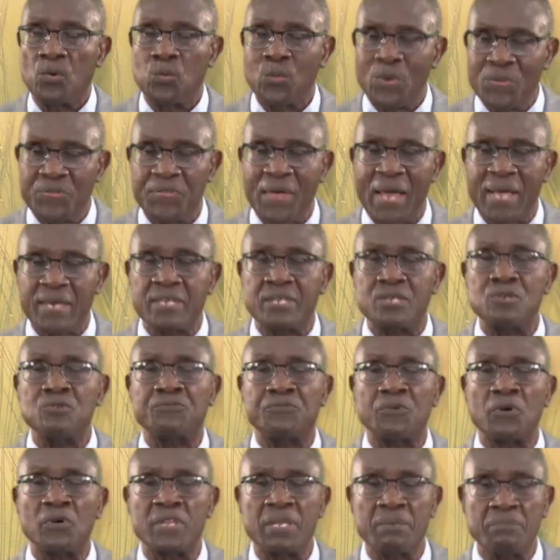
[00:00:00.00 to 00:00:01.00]
we thank you
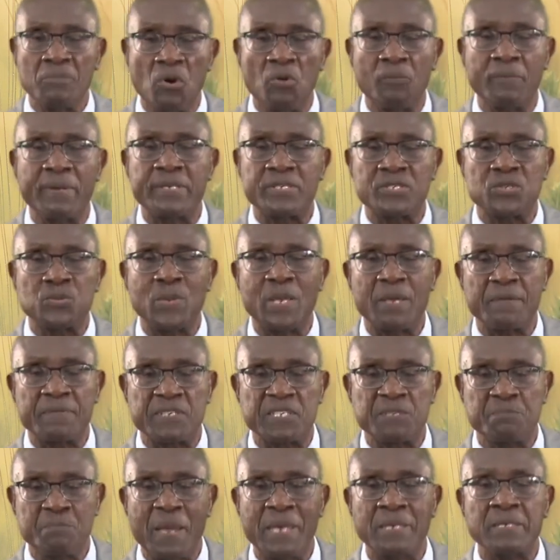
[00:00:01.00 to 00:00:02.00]
for the moments we have
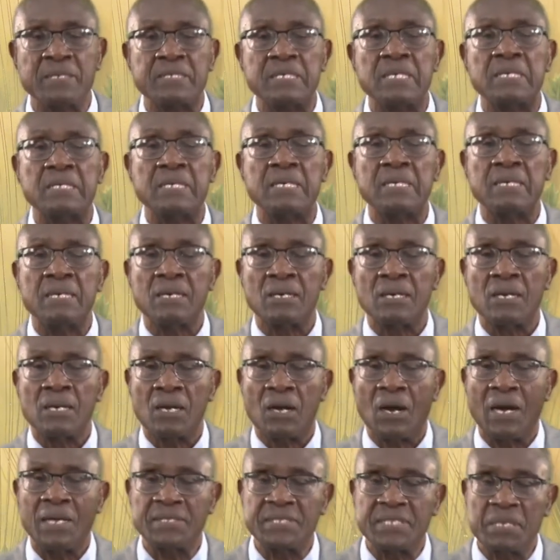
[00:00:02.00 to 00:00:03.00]
spent
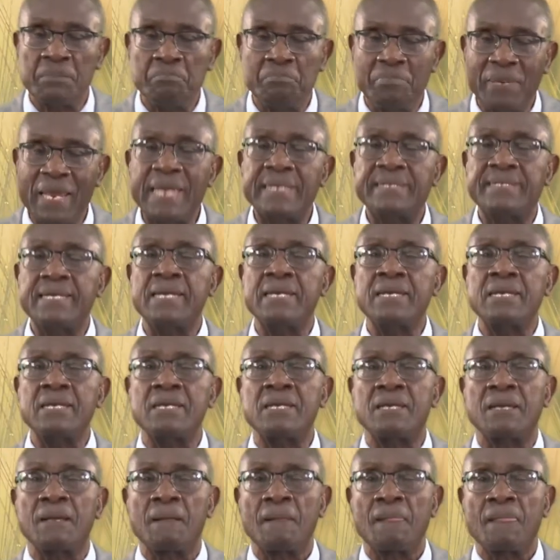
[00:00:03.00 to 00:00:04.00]

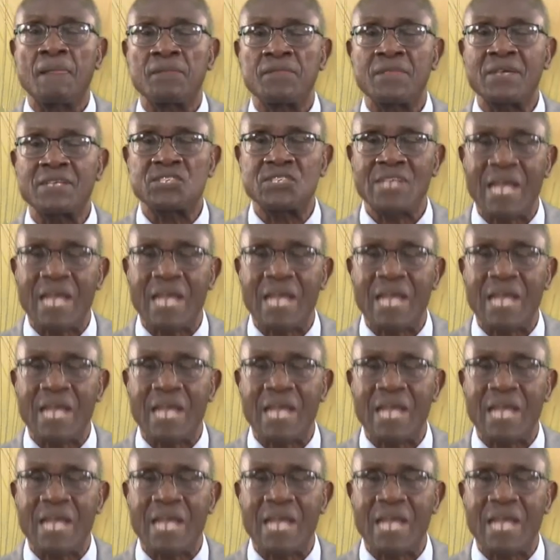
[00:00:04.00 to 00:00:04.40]
contemplating the